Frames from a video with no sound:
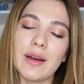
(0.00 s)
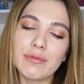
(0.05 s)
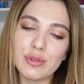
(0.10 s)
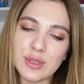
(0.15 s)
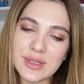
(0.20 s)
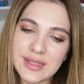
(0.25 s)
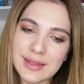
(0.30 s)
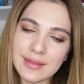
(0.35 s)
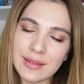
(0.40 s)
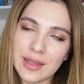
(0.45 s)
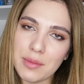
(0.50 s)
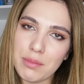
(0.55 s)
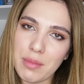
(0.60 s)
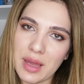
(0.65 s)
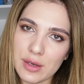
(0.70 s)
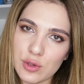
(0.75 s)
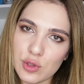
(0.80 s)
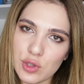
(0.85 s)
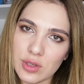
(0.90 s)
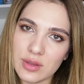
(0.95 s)
I've recently
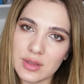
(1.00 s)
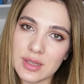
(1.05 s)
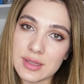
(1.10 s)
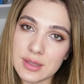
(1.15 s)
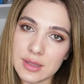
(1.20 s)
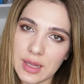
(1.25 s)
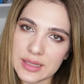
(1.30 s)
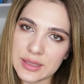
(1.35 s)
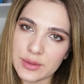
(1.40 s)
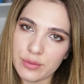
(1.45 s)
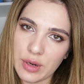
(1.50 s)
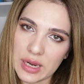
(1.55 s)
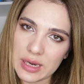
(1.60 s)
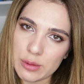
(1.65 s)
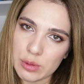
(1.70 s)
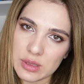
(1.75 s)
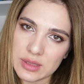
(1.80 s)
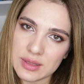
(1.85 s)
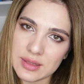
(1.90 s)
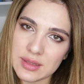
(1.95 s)
mentioned this next
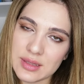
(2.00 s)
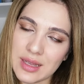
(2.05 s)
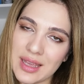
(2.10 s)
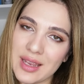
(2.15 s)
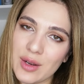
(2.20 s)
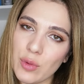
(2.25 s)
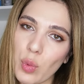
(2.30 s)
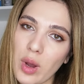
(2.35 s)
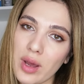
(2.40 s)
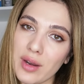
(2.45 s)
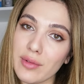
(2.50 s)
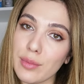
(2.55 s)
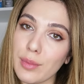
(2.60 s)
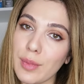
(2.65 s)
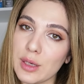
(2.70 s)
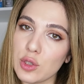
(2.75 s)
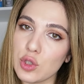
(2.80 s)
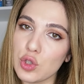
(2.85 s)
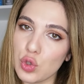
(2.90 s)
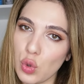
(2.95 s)
fragrance in one of
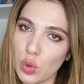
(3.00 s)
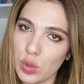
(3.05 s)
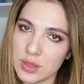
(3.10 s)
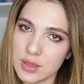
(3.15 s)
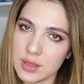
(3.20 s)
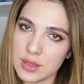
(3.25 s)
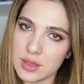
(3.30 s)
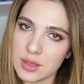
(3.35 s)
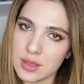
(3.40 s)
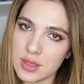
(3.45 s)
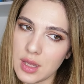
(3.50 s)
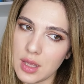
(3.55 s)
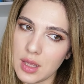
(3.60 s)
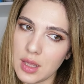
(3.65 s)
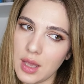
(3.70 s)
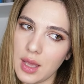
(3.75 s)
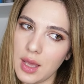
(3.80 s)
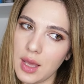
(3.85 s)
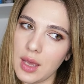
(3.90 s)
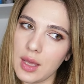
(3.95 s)
my shorts,
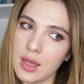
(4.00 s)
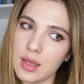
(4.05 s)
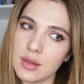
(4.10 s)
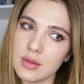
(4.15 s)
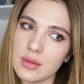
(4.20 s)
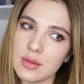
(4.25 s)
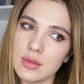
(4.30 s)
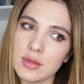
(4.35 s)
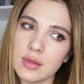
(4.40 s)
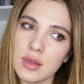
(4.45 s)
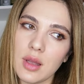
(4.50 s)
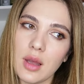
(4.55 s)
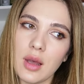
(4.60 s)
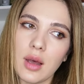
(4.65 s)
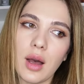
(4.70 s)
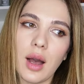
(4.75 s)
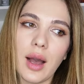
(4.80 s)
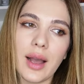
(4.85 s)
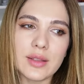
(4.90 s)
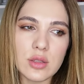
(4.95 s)
and
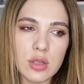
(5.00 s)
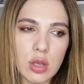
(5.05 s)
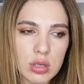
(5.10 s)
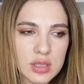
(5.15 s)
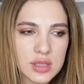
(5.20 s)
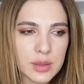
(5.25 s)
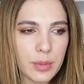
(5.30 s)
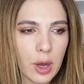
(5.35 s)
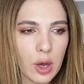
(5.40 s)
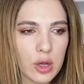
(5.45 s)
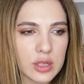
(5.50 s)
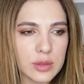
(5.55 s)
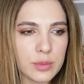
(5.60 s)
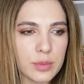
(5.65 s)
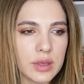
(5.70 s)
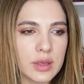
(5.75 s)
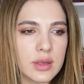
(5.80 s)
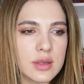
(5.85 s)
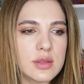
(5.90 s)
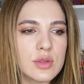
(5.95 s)
I talked about it
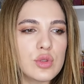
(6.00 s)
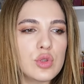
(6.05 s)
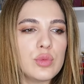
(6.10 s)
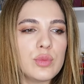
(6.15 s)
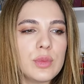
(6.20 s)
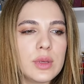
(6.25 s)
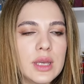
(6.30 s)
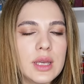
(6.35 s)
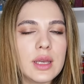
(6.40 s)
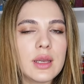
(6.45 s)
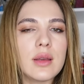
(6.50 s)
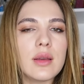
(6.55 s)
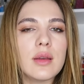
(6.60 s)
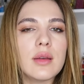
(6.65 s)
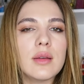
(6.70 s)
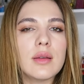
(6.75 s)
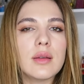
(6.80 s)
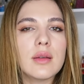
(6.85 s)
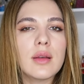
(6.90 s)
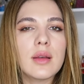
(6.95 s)
because to
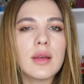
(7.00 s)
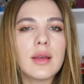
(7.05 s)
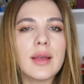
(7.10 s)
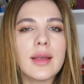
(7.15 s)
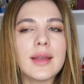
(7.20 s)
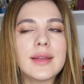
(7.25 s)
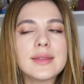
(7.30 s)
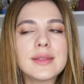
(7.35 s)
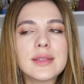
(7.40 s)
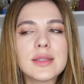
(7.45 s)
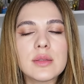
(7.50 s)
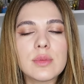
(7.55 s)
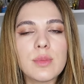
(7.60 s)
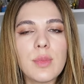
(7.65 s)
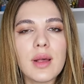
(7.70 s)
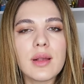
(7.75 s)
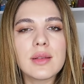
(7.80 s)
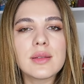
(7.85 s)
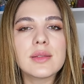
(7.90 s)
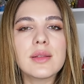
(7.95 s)
me it
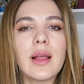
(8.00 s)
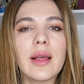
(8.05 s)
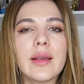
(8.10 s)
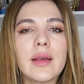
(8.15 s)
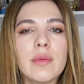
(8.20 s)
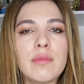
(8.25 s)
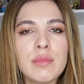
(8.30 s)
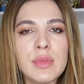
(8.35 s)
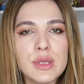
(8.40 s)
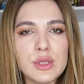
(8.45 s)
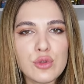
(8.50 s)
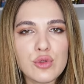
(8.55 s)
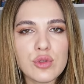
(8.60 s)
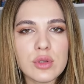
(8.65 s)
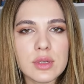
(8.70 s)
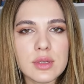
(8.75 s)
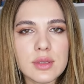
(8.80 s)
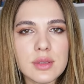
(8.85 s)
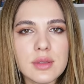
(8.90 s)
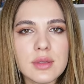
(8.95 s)
smells like a
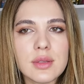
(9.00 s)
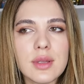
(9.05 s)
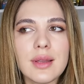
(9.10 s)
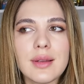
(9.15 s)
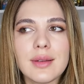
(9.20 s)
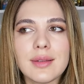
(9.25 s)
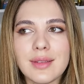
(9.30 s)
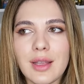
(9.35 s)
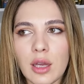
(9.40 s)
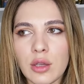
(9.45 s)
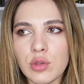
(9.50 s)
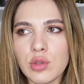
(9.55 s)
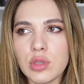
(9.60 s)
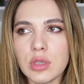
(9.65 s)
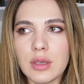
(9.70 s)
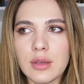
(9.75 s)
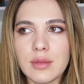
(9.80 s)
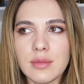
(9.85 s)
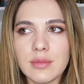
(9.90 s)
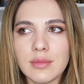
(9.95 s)
mistress in a
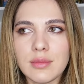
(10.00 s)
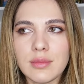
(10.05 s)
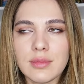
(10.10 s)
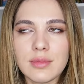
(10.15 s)
dungeon.